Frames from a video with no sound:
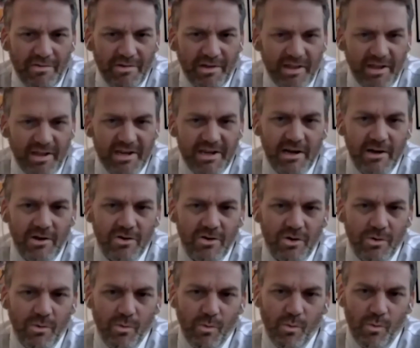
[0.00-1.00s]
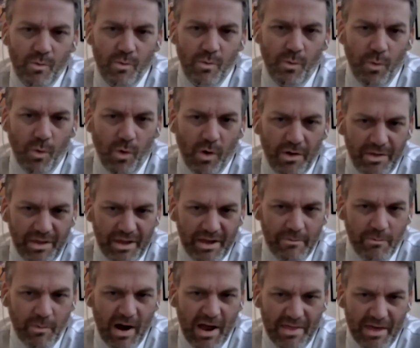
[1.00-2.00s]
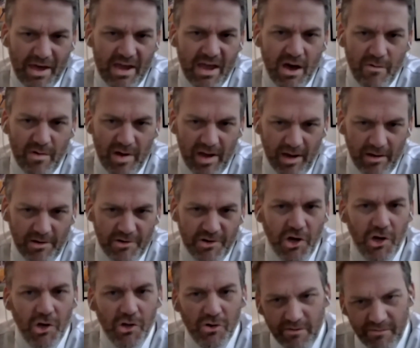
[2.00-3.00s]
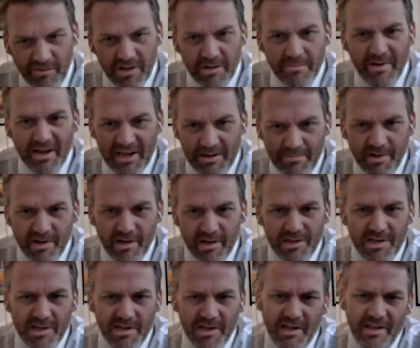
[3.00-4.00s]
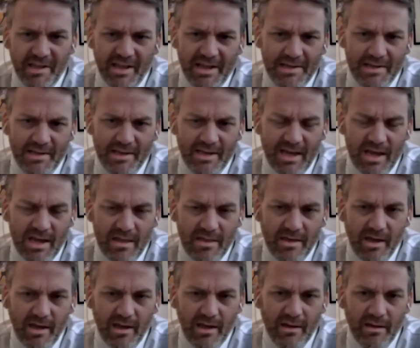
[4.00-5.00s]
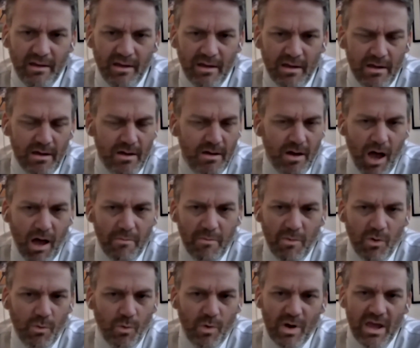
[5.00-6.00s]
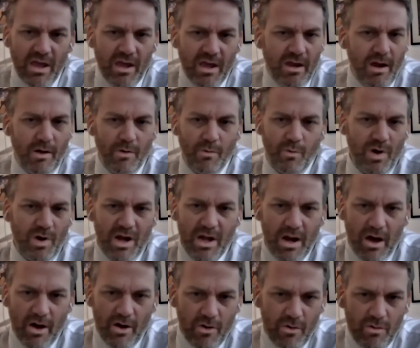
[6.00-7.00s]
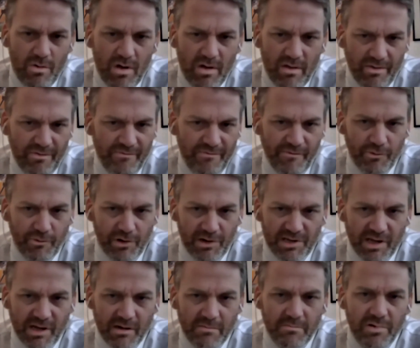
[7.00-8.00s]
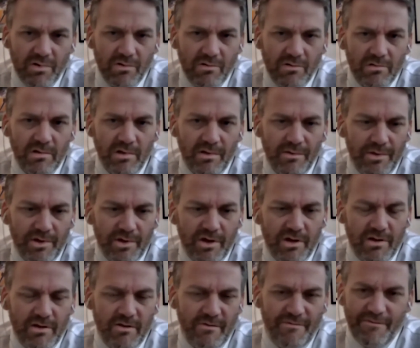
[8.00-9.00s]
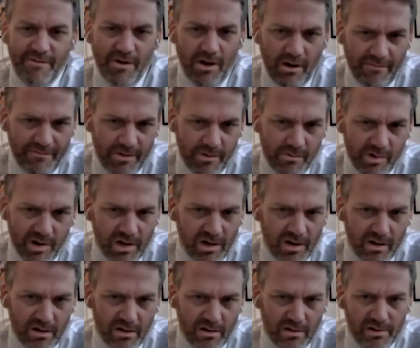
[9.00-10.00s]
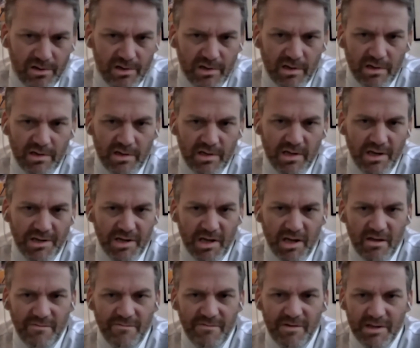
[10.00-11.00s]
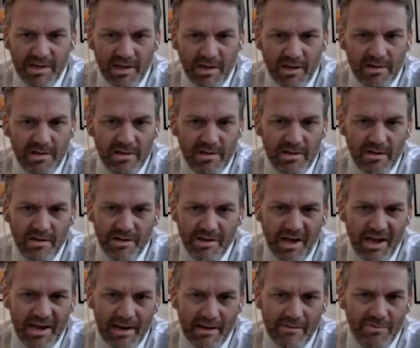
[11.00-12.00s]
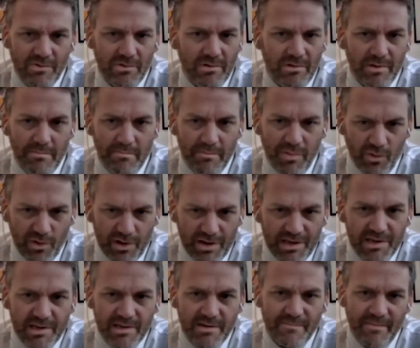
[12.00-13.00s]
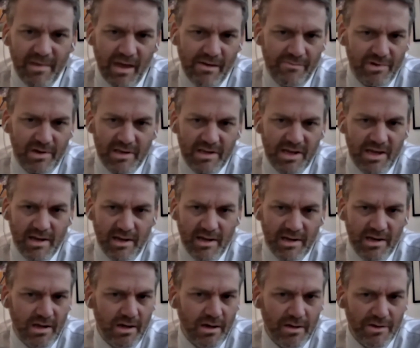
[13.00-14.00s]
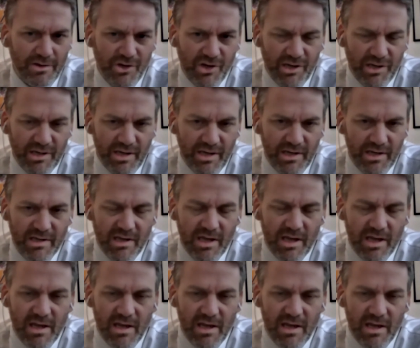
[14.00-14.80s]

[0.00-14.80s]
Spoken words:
need to look at where they're going to look for the best person, and that's the key thing. We know, for example, that far fewer girls study physics at A level than boys, having taken it at GCSE,